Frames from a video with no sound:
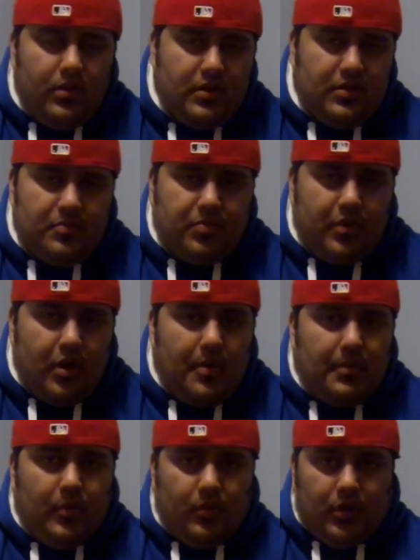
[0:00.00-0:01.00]
This is
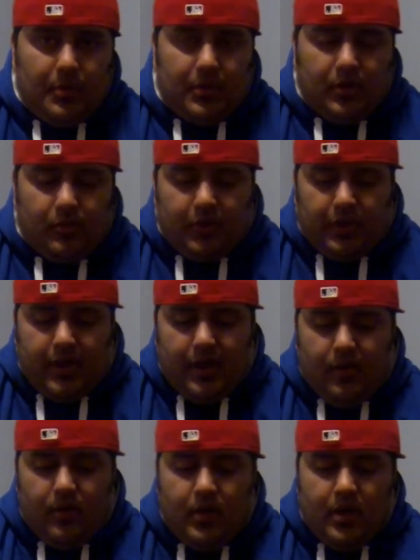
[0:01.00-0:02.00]
probably what I'm going to bring
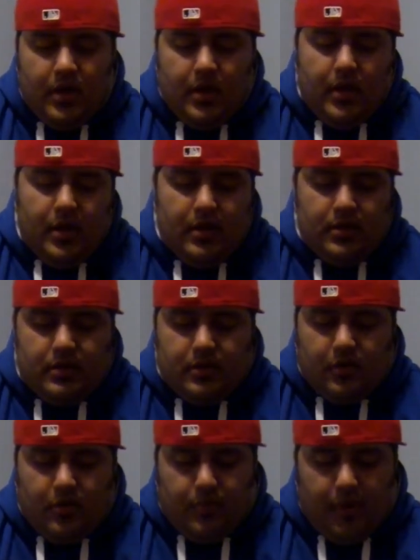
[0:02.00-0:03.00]
out, is
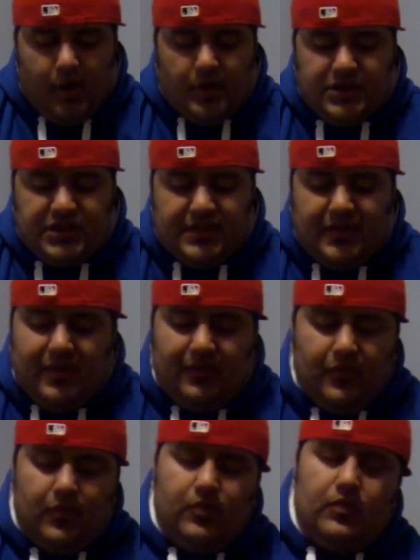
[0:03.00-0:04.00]
your Prodigy
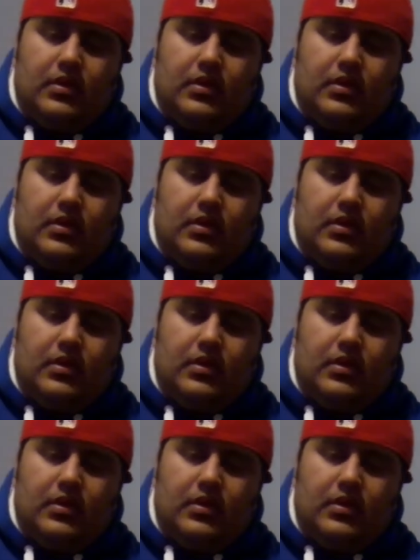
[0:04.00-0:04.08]
D2s.